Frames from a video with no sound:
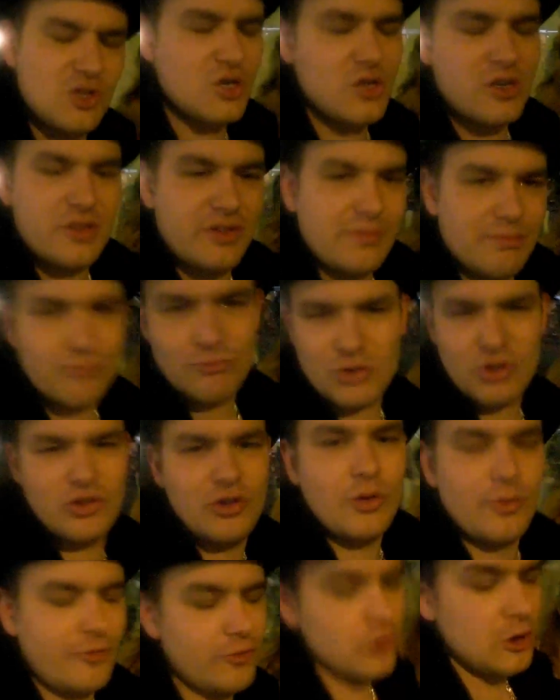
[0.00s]
Just,
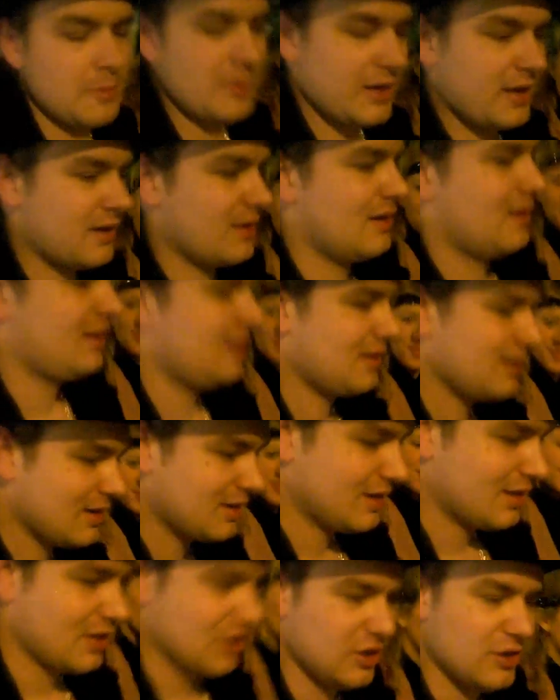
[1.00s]
just confirming.
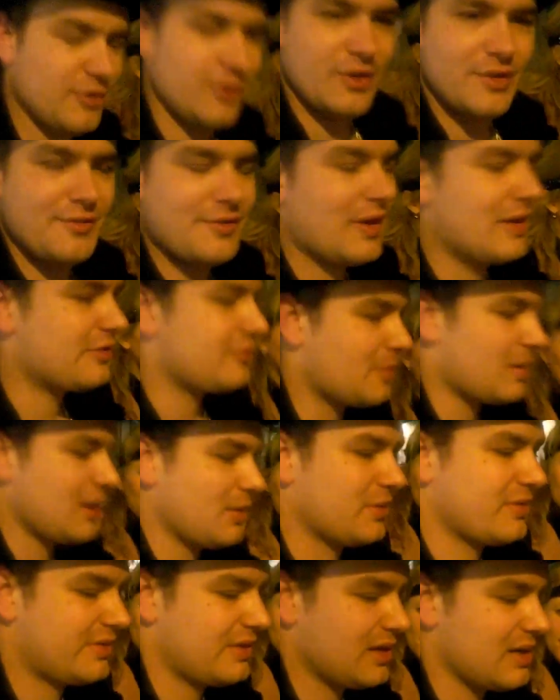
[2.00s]
No, a friend of
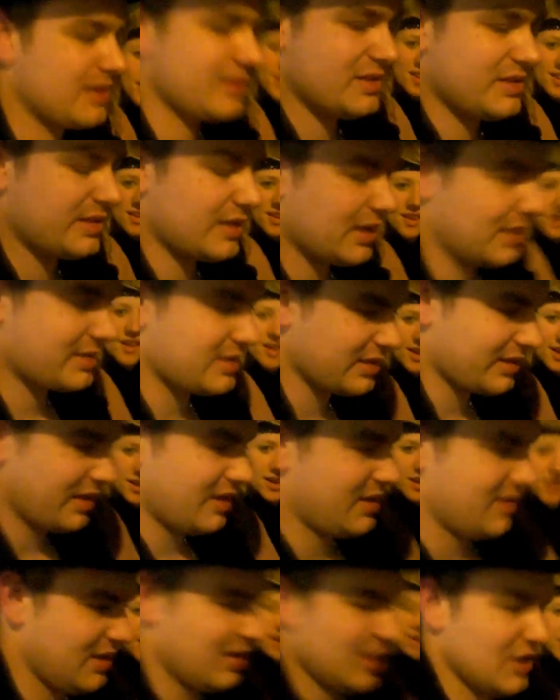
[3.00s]
mine was there and she texted
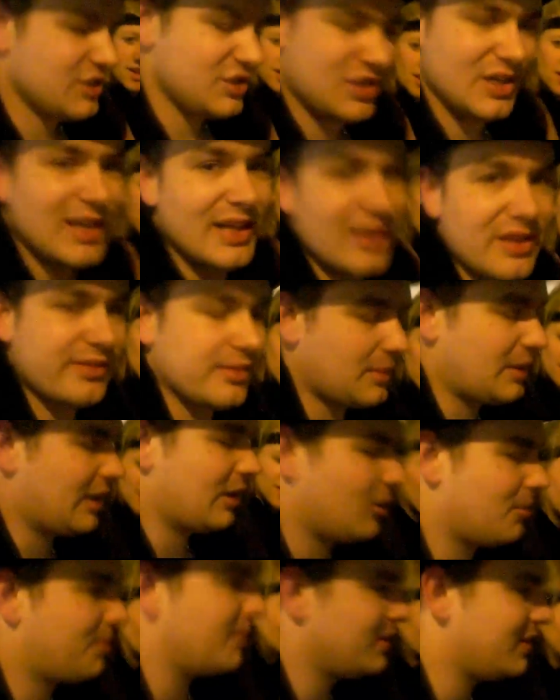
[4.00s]
she needed some
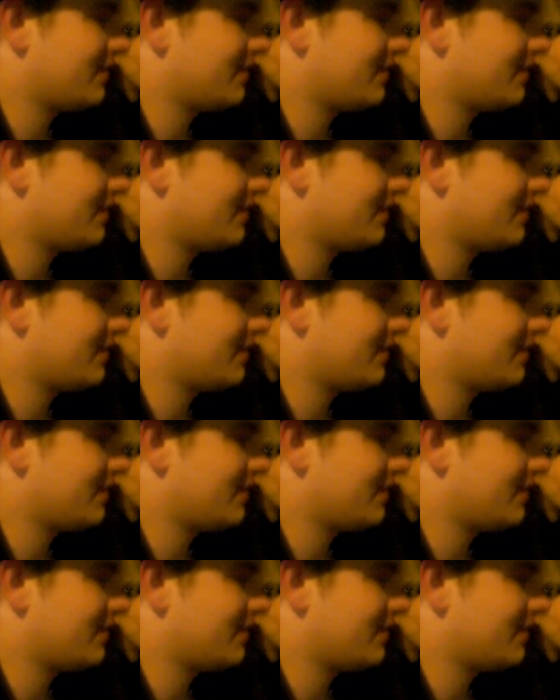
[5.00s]
help.